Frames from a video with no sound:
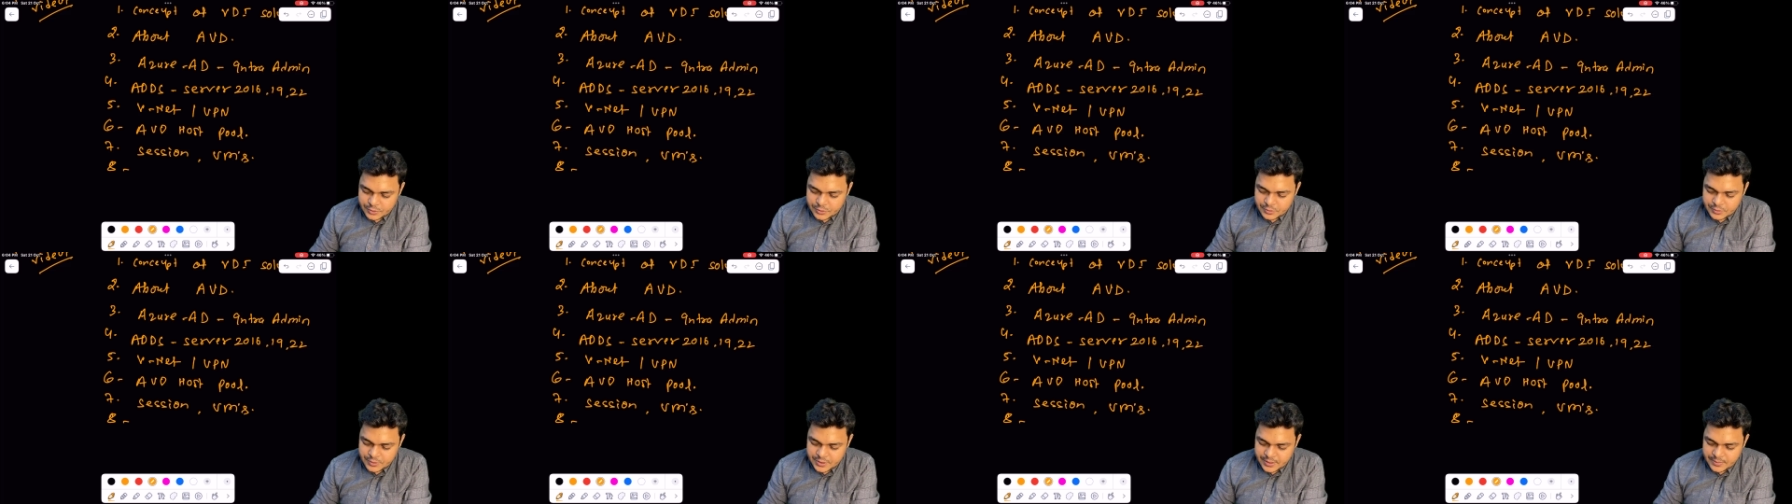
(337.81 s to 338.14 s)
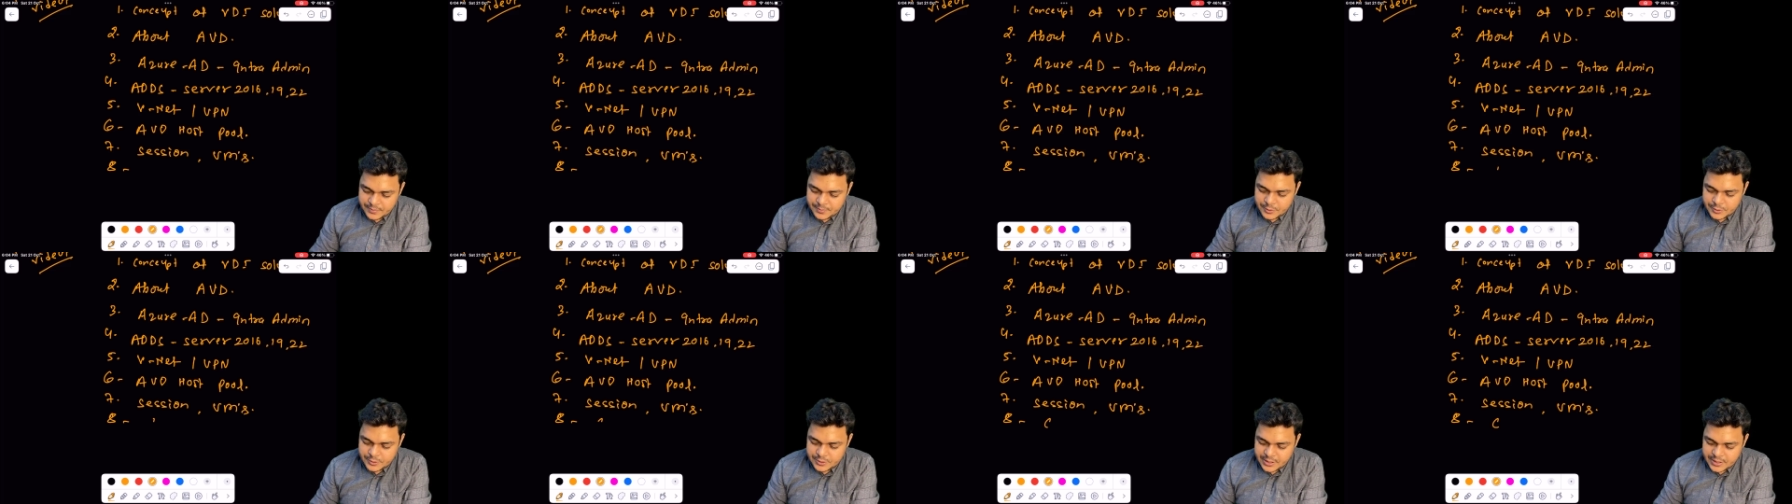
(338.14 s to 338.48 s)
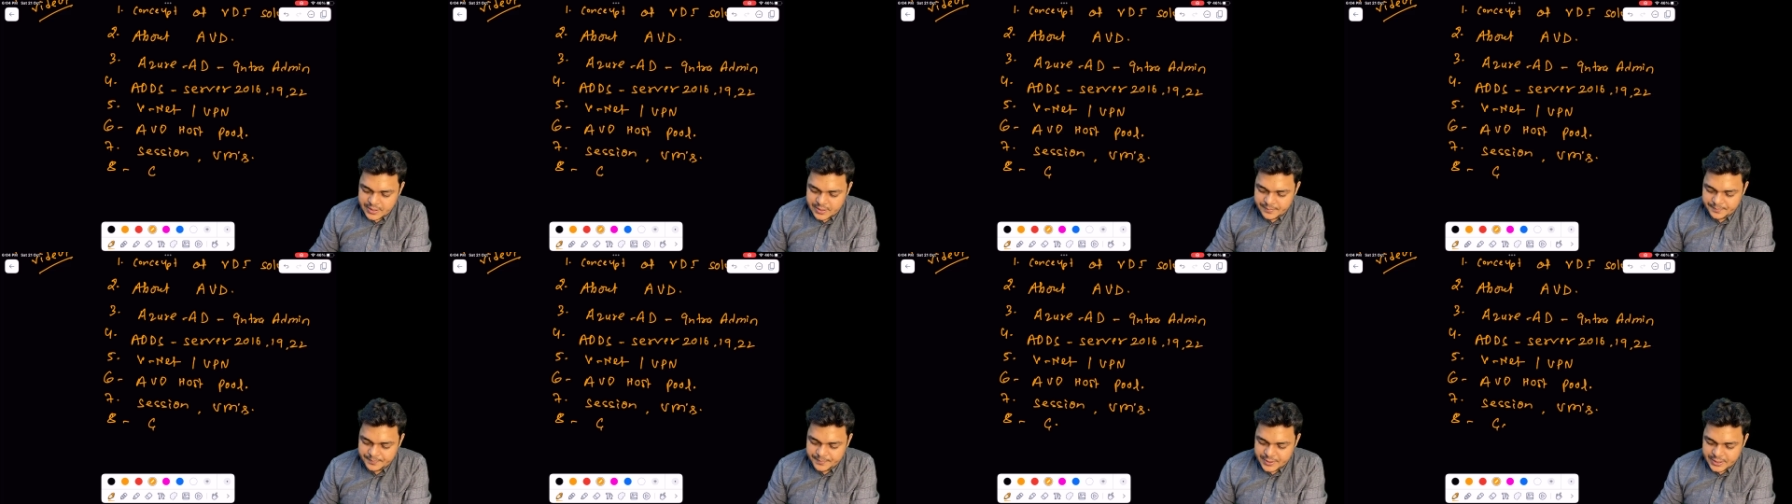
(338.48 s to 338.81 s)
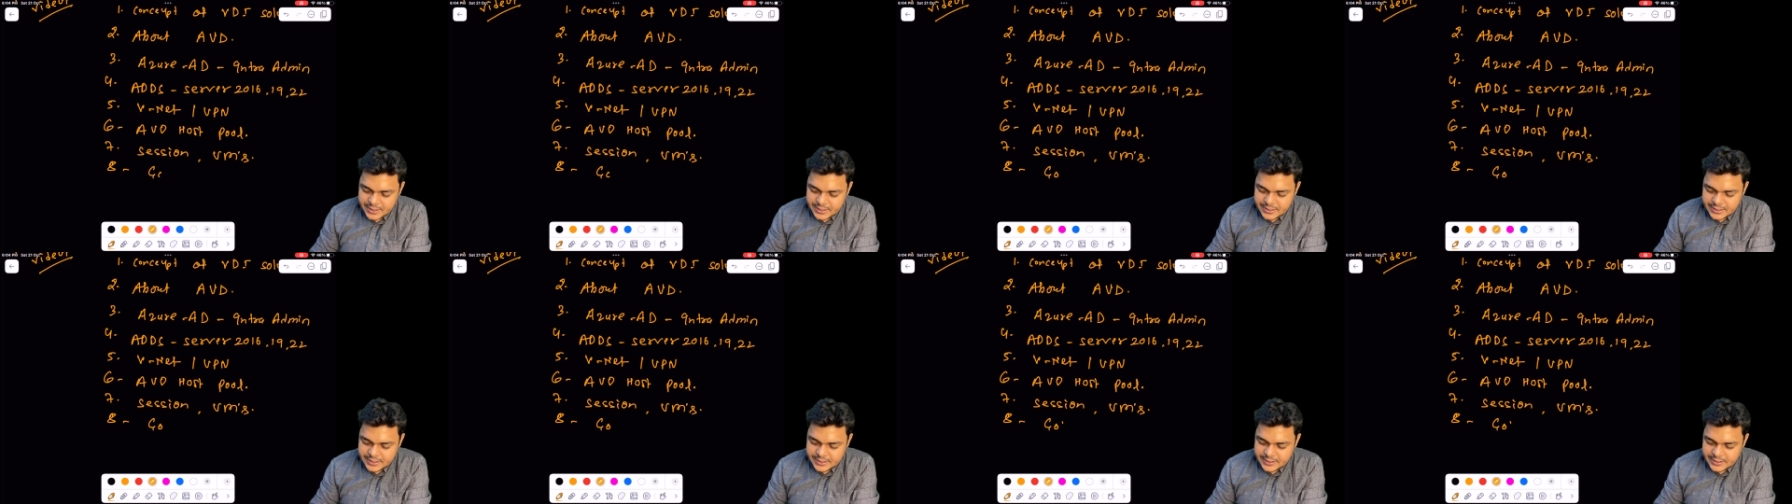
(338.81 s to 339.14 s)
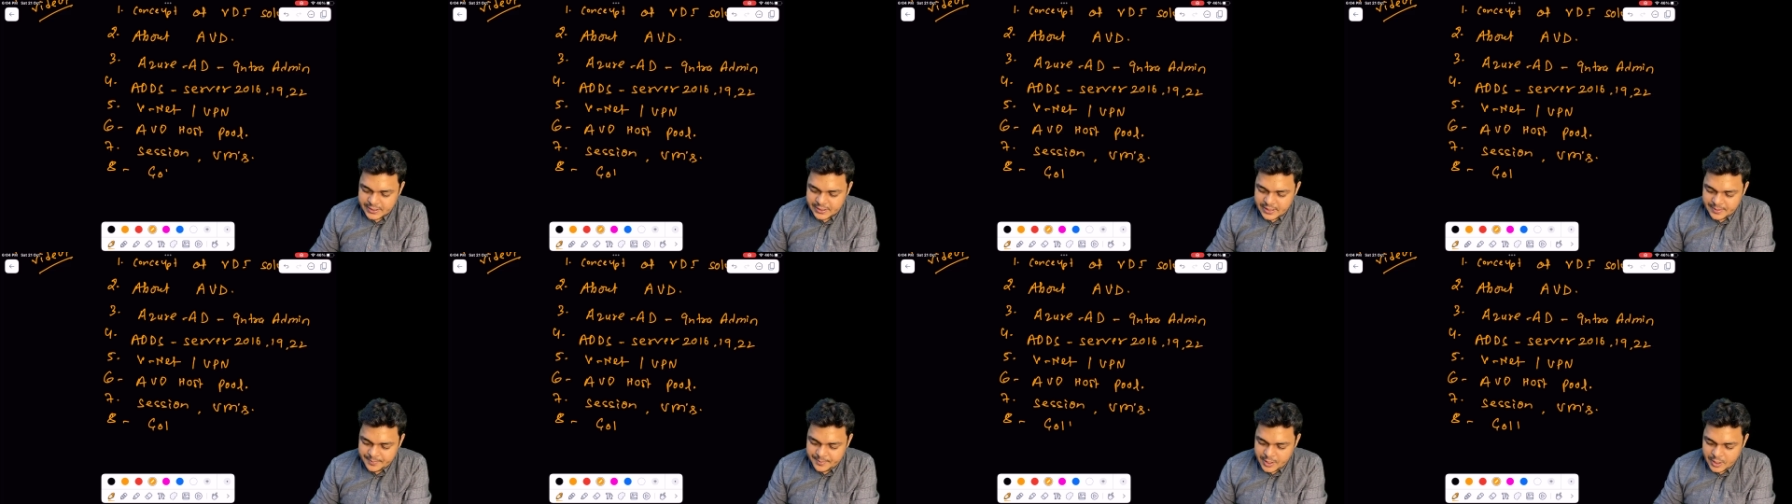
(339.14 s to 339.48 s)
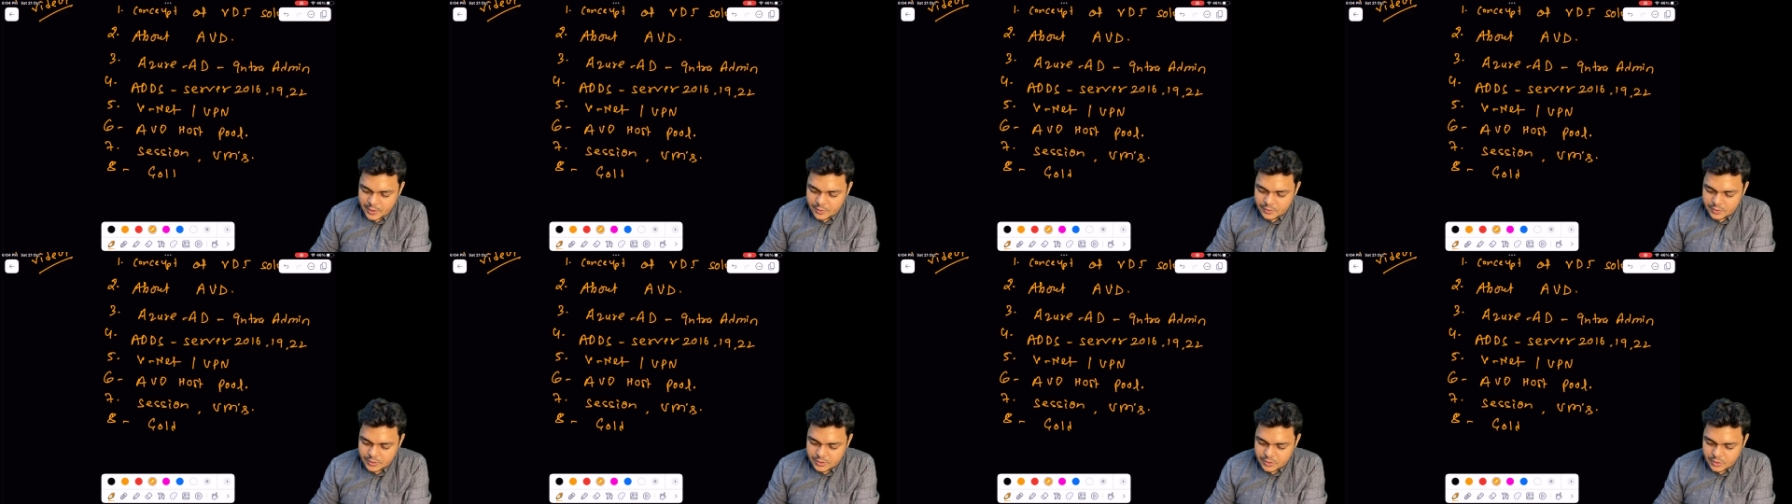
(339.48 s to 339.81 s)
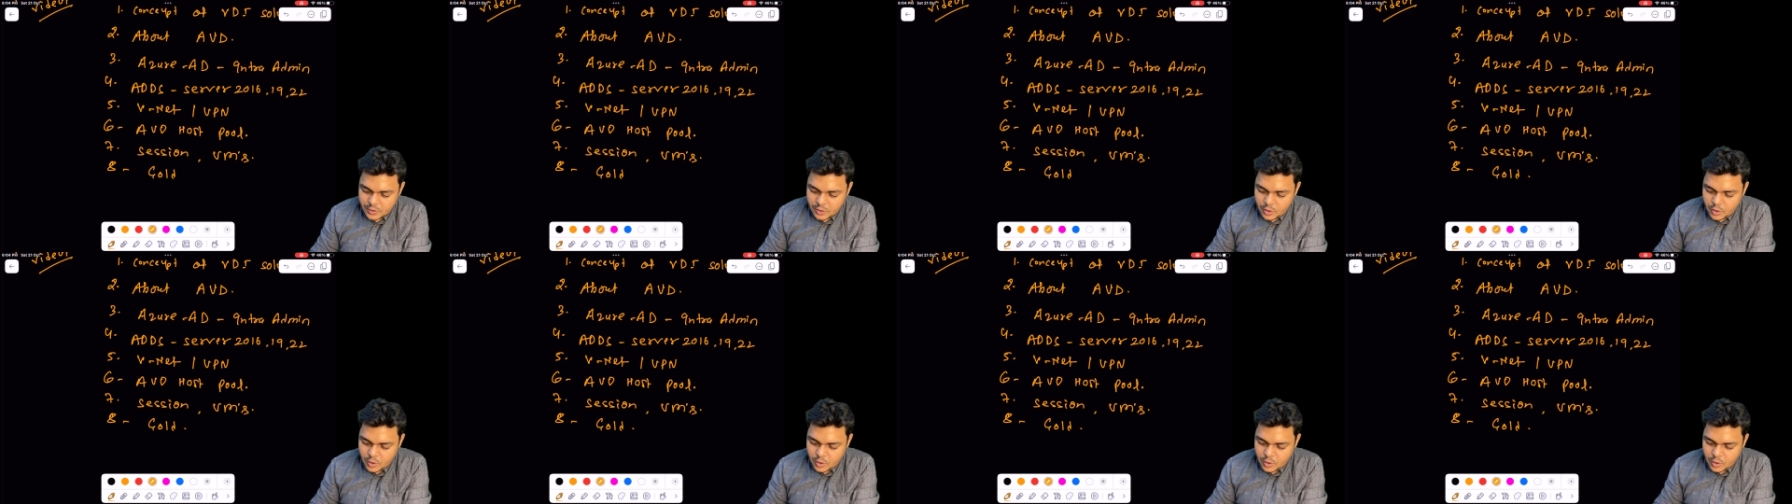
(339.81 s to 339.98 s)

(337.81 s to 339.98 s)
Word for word: to give you the complete detail about